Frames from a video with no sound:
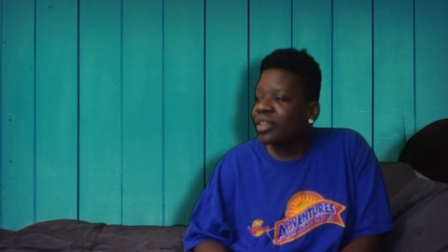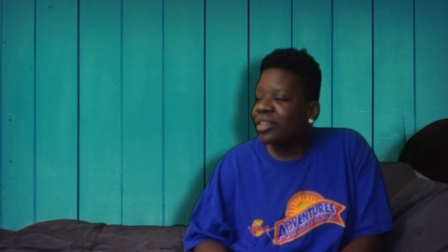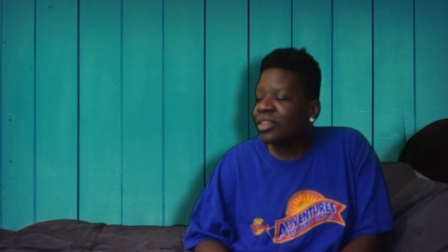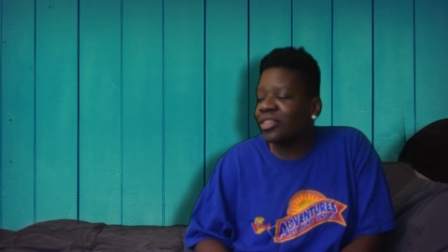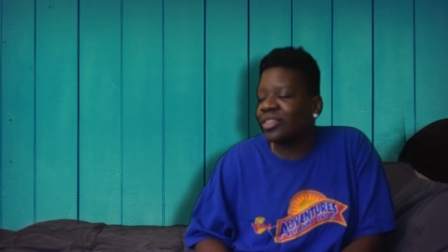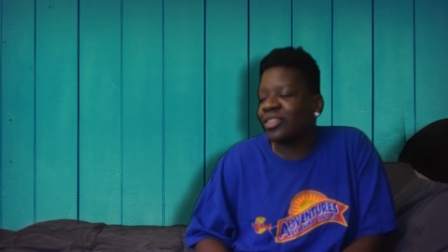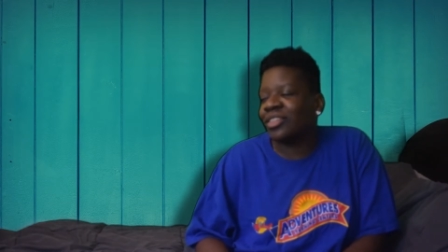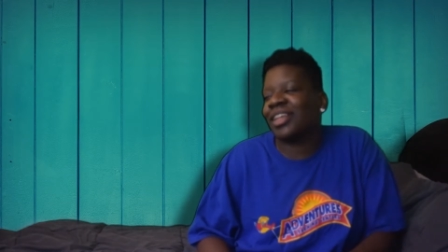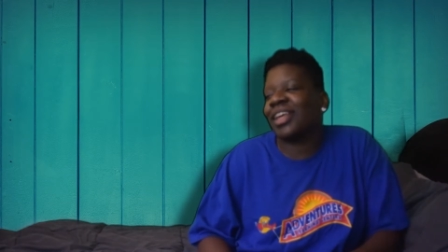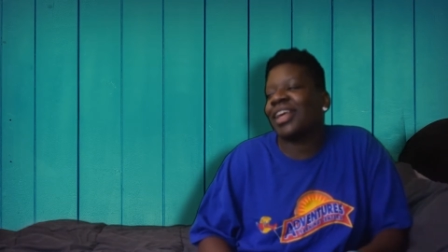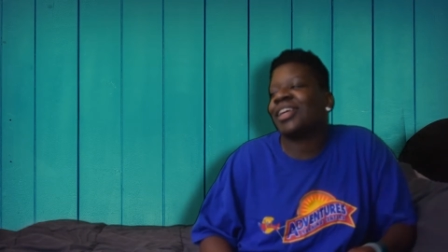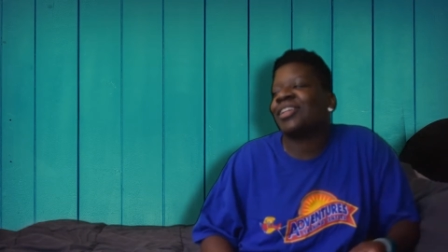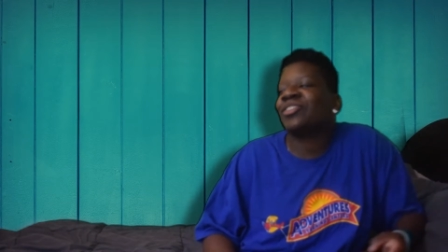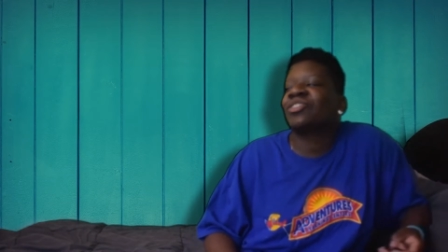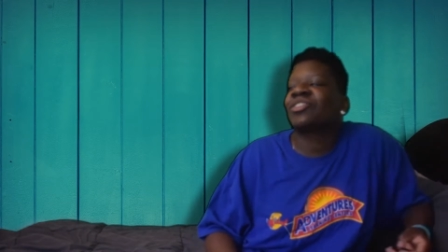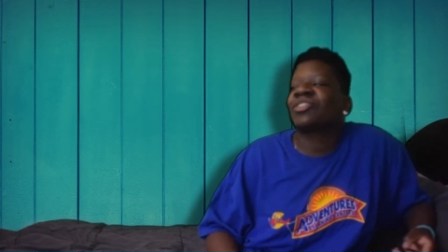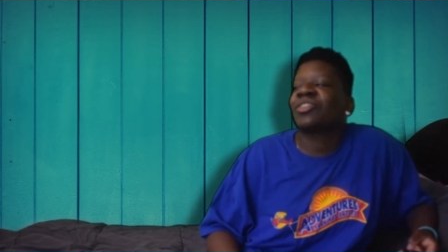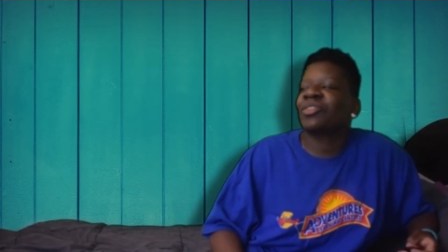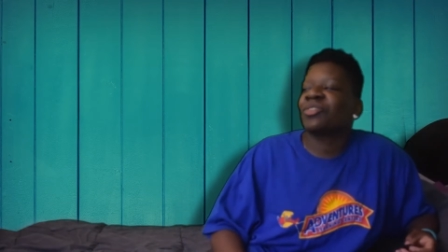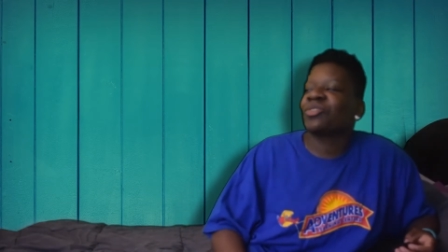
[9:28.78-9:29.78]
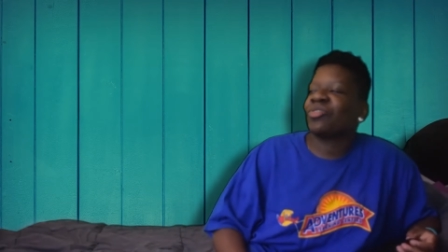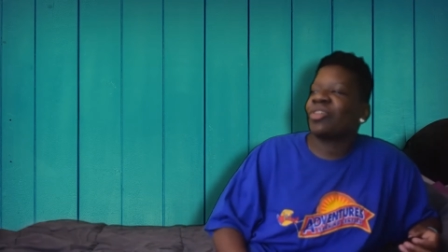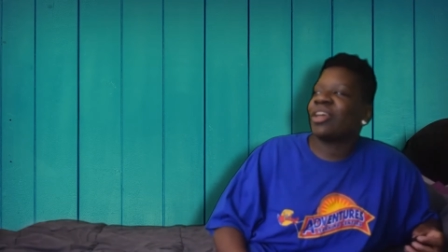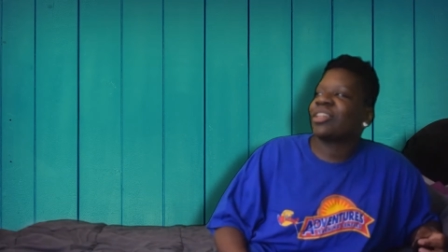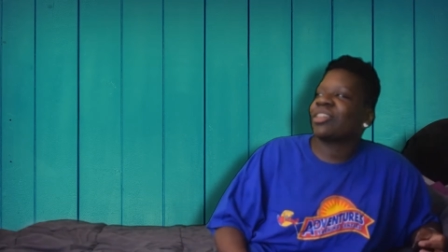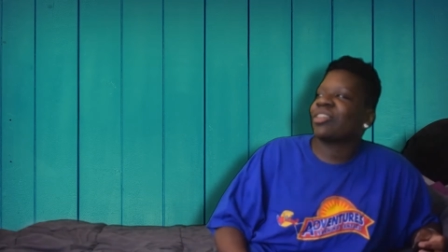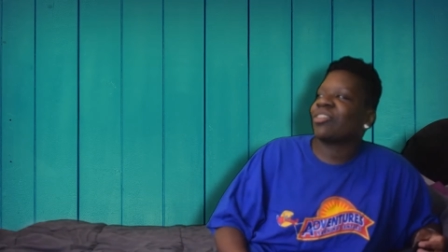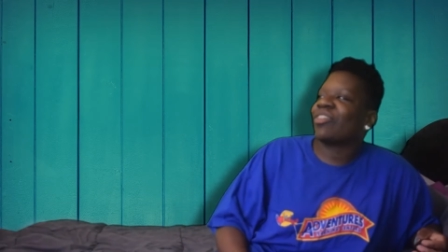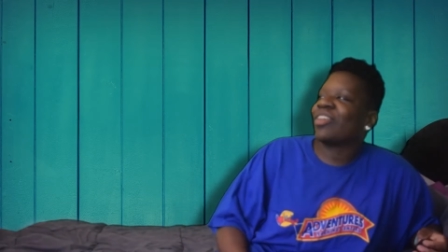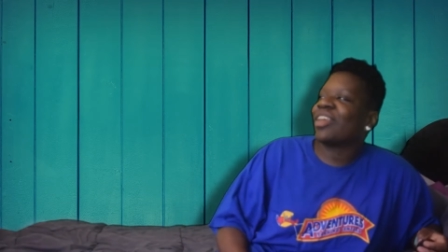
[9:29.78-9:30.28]
you just gonna
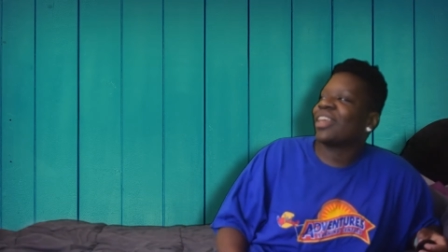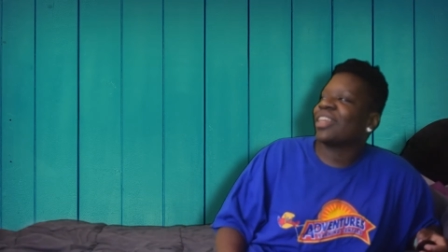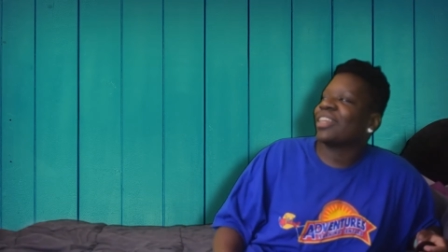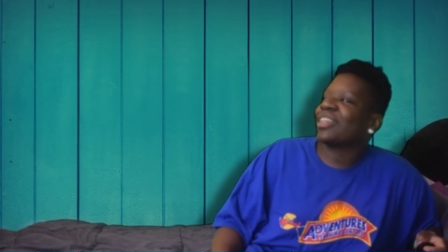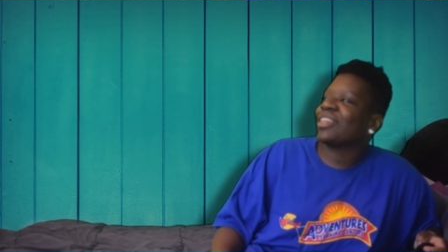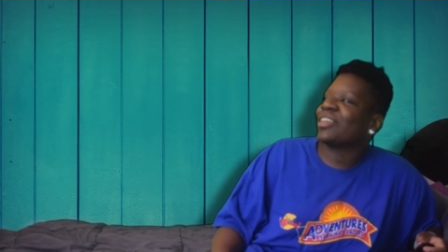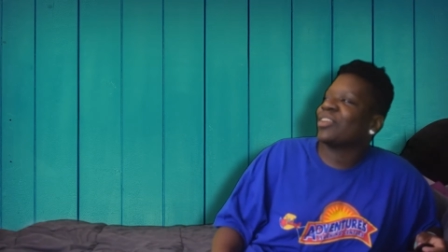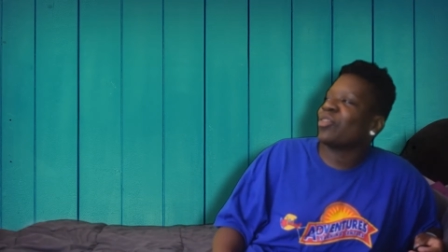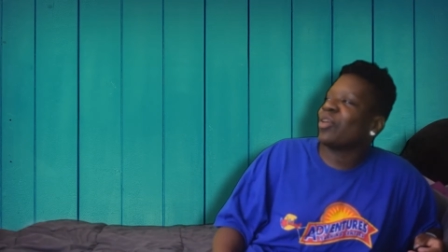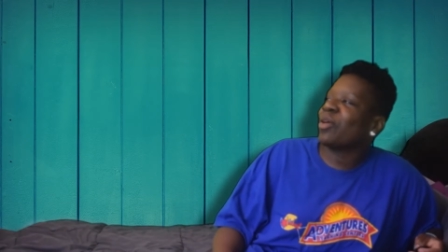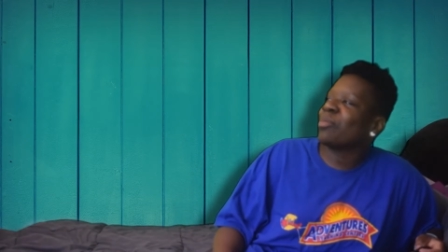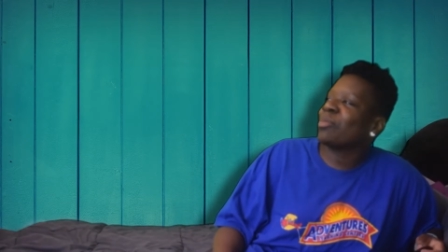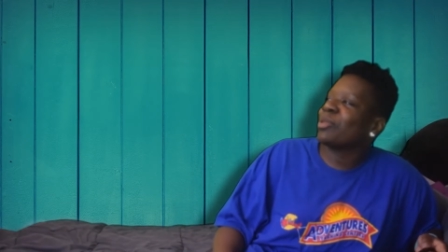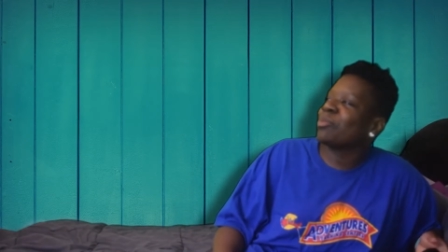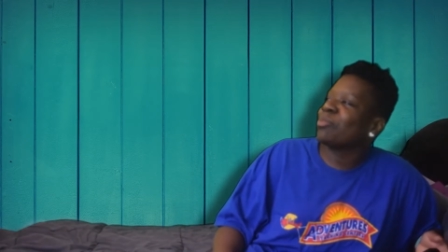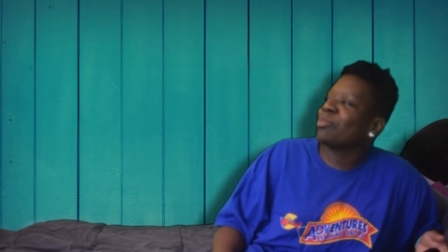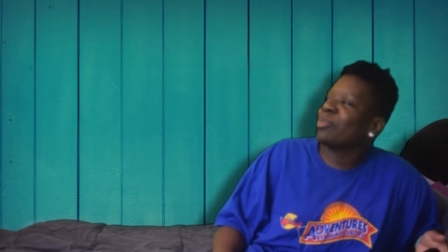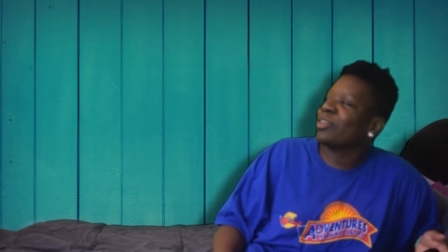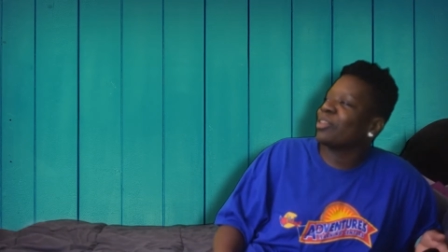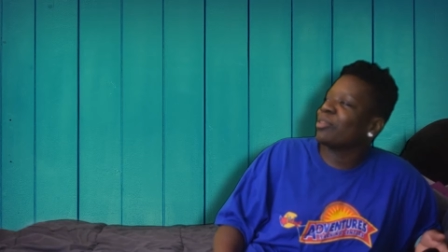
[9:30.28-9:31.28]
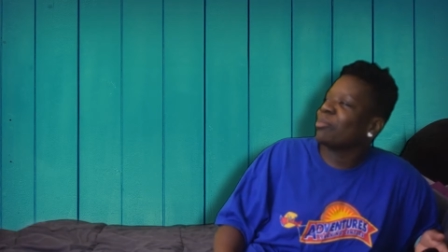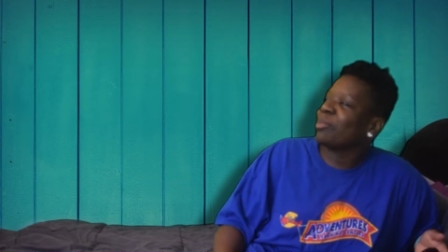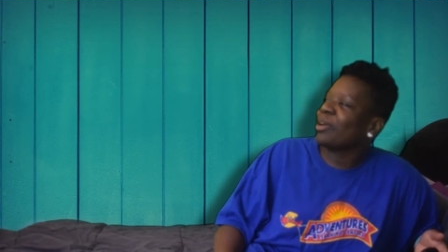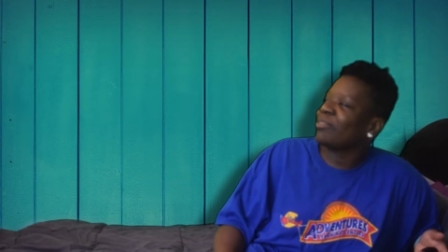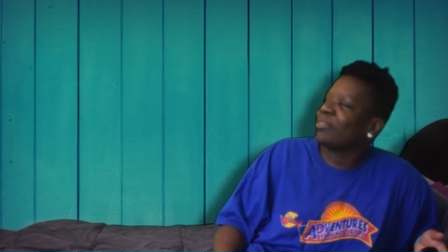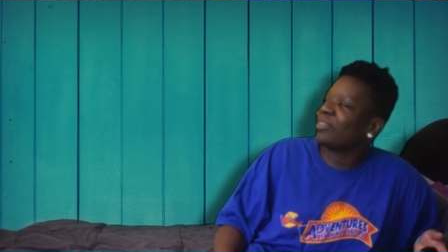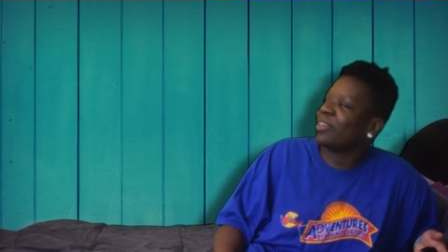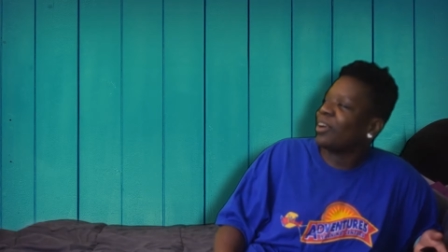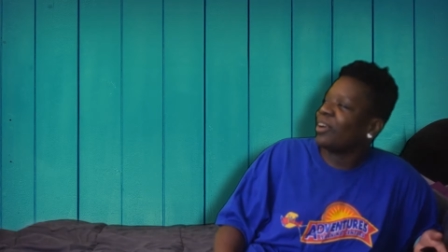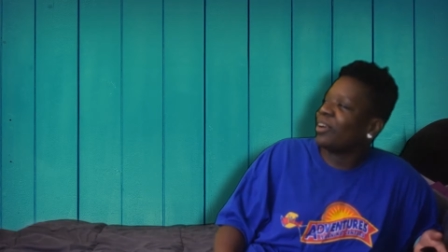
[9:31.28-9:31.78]
drag the fan in here? I'm in the middle of my
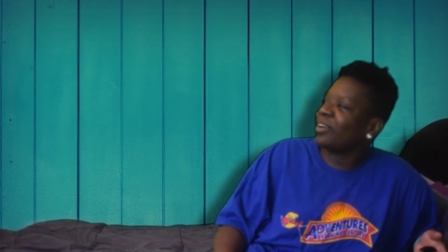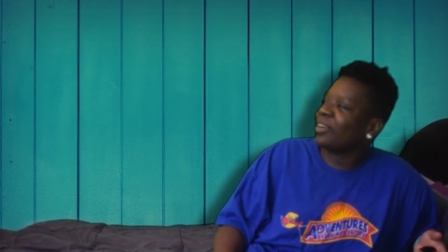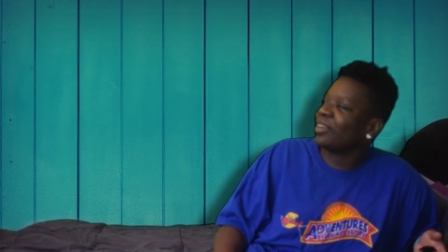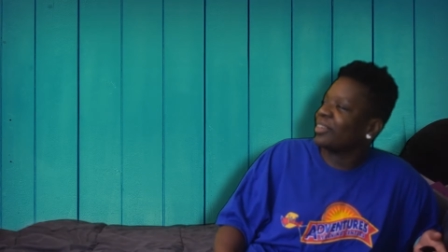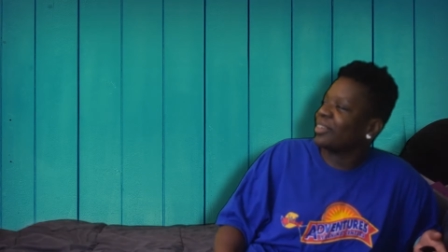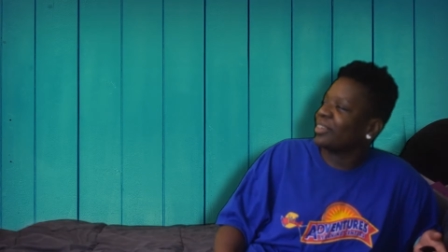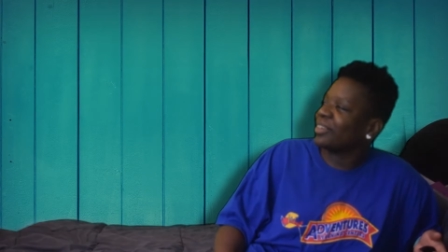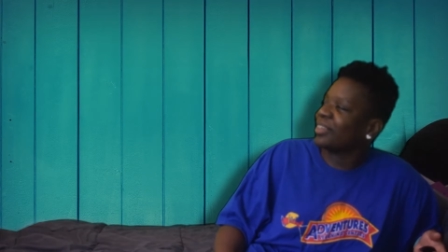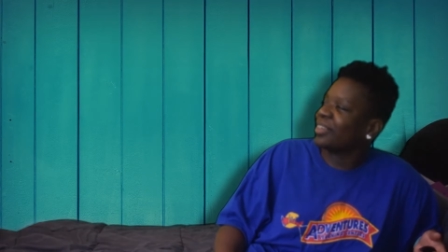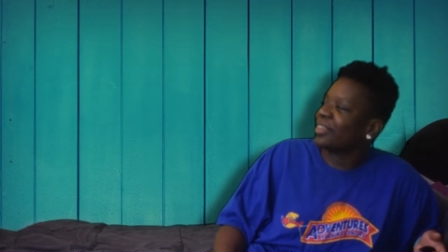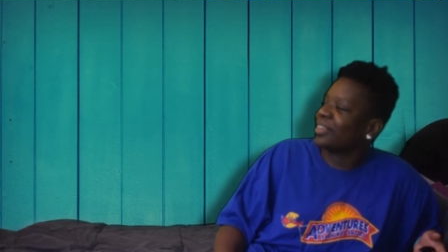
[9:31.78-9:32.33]
vlog.